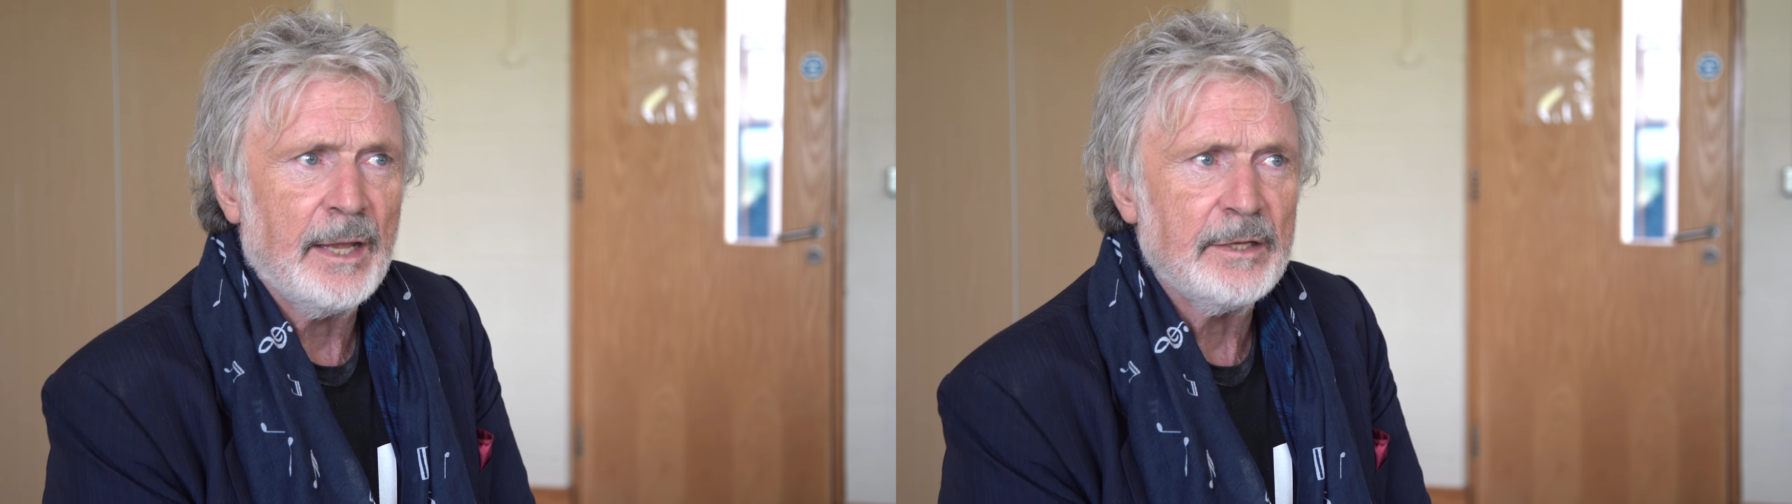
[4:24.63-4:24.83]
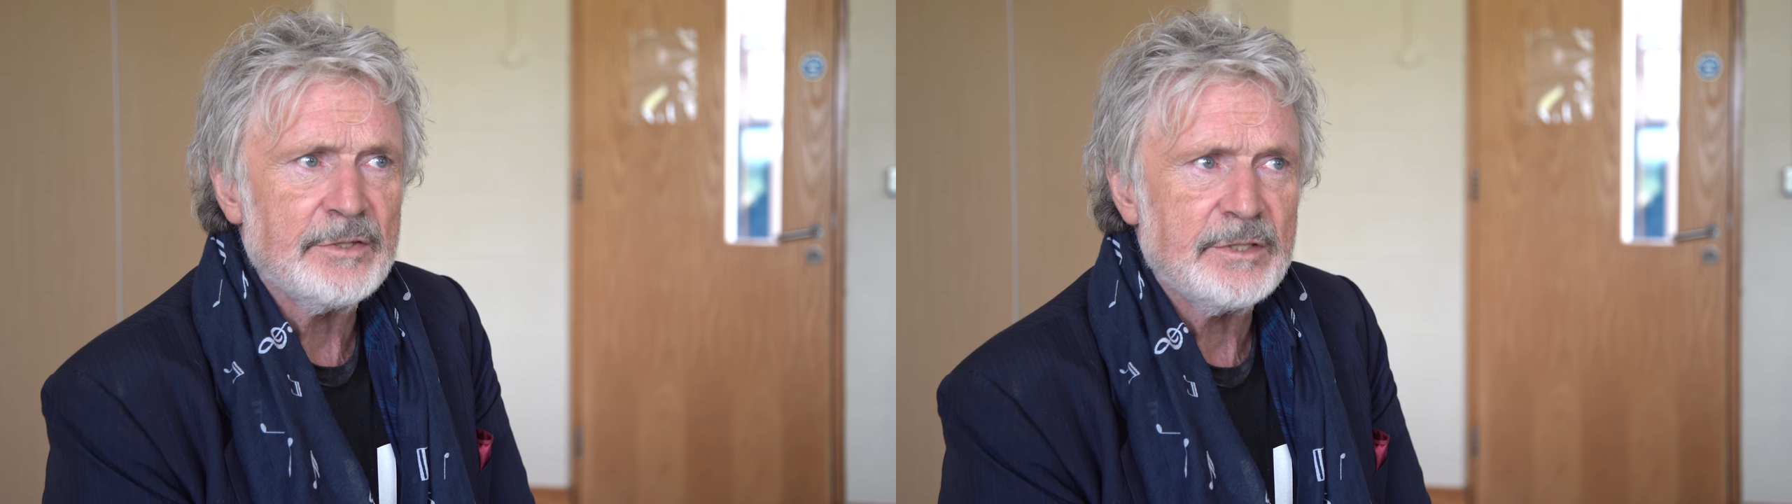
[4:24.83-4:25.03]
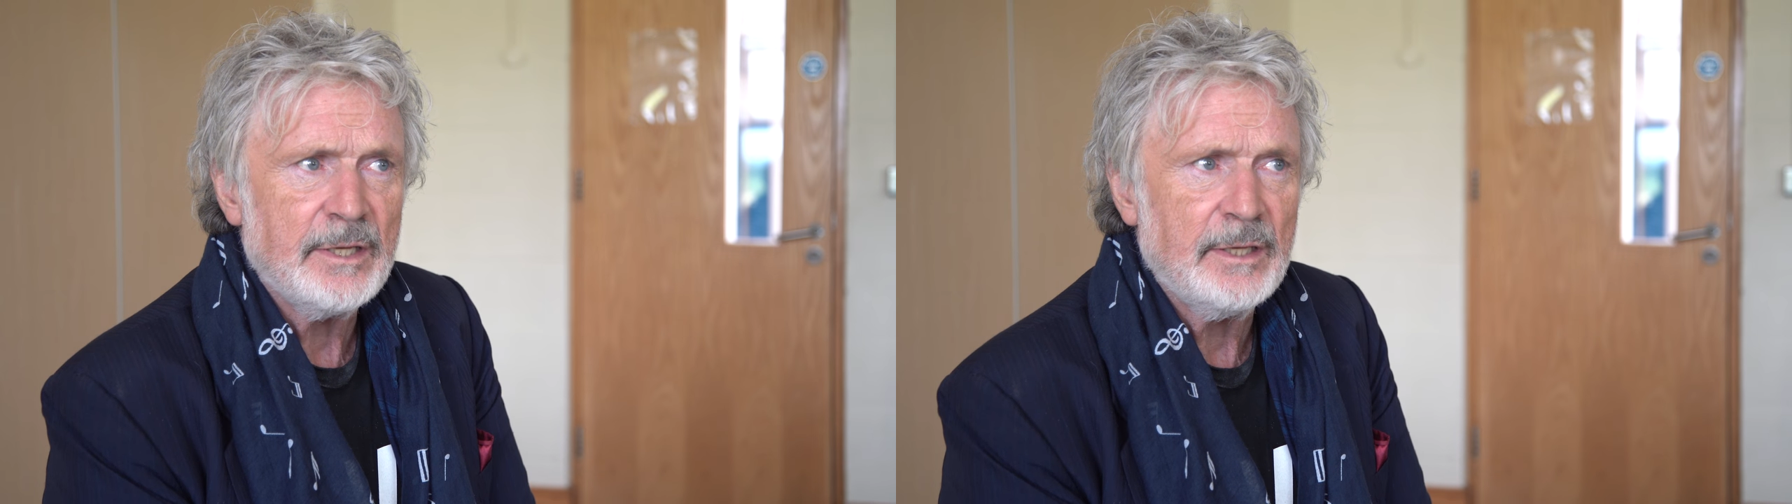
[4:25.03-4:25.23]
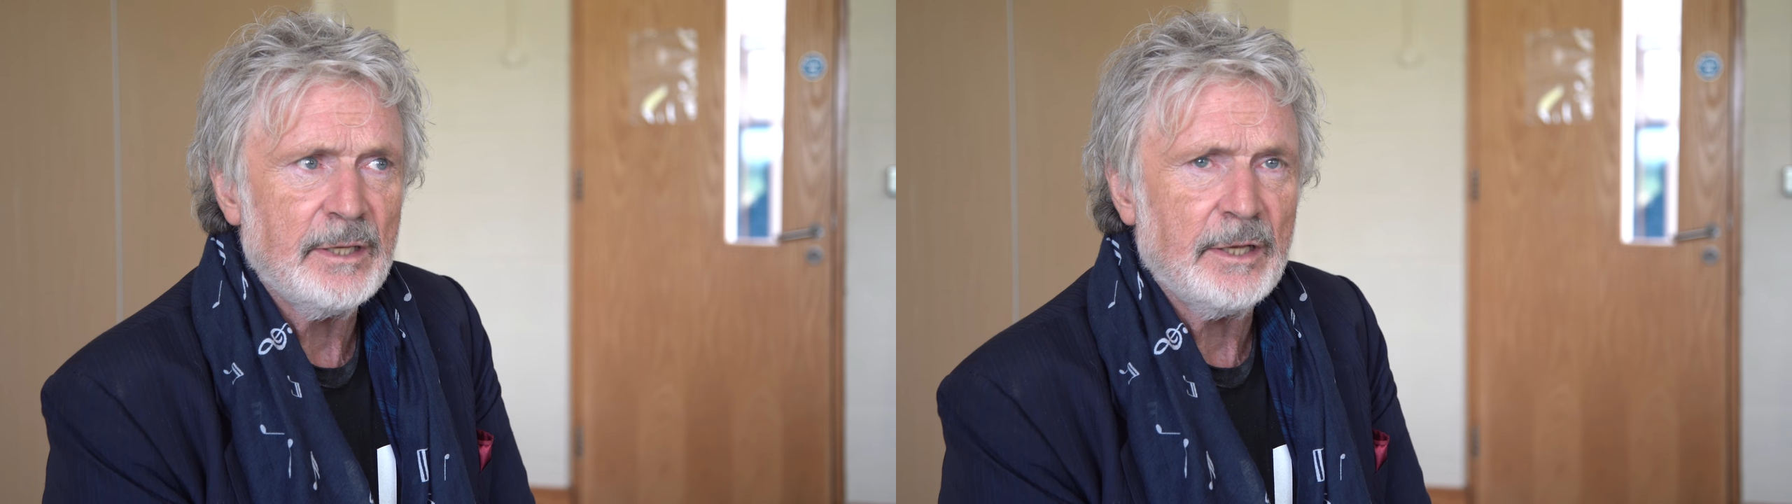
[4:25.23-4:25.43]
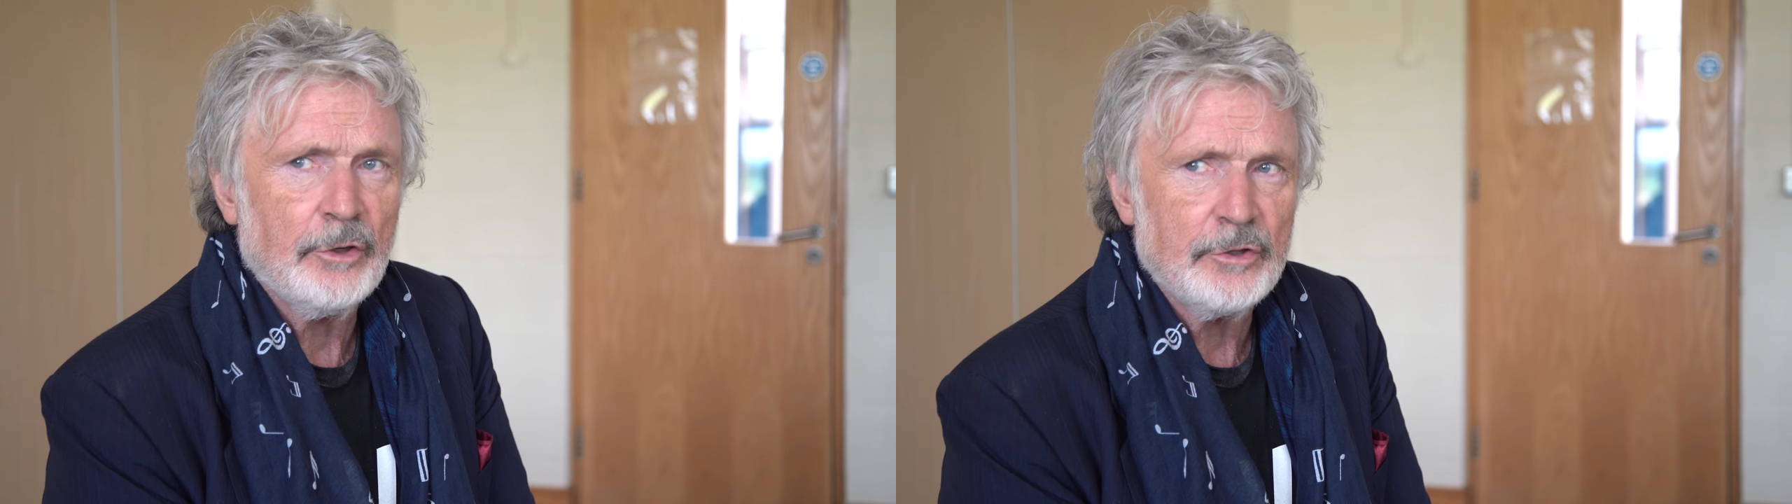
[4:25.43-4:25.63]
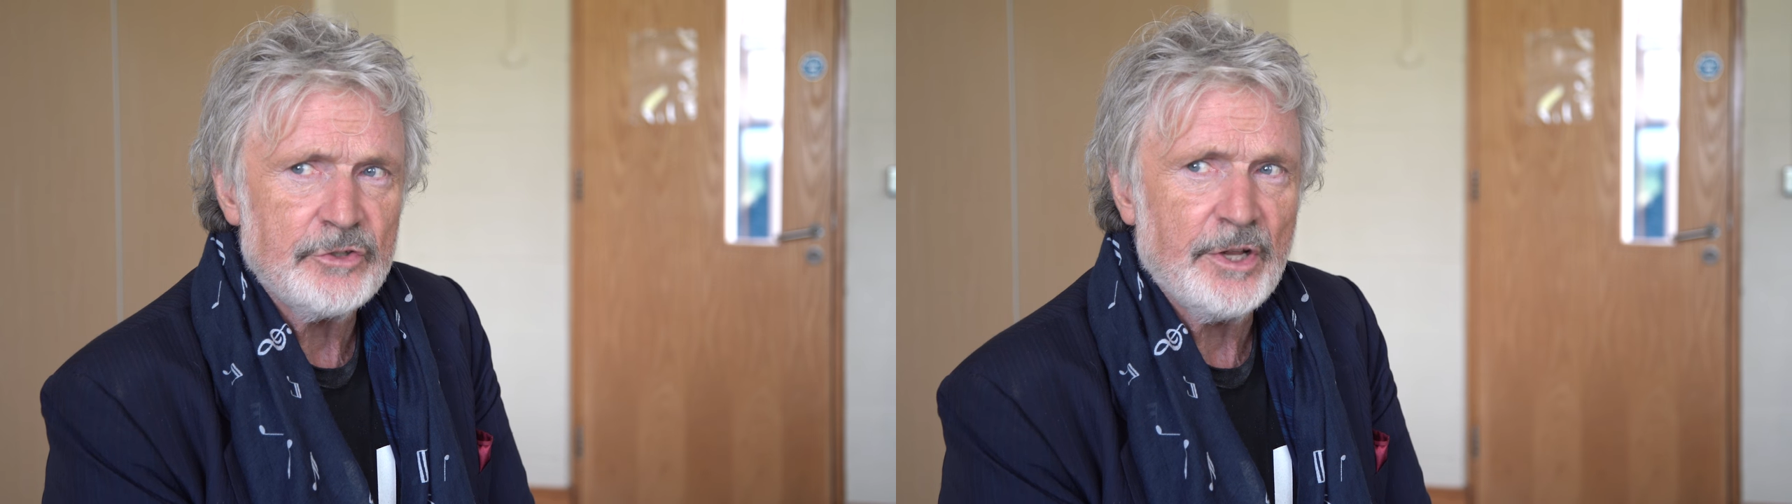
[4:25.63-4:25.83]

And to see another